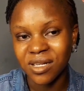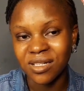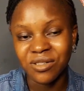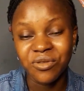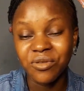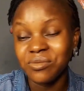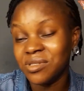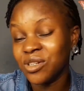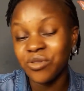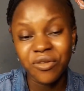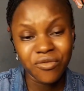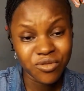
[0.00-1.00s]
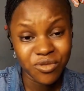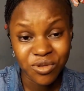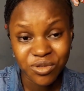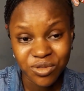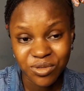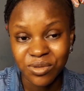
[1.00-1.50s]
They don't, they don't even know you,
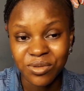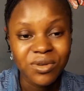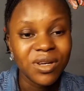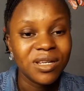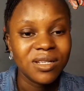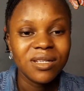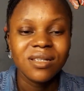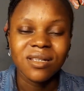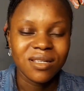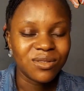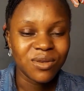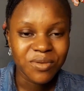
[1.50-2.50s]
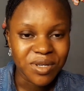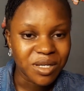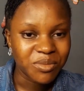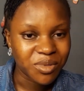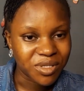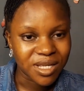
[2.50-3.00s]
so it's not really
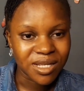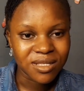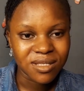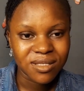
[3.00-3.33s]
important.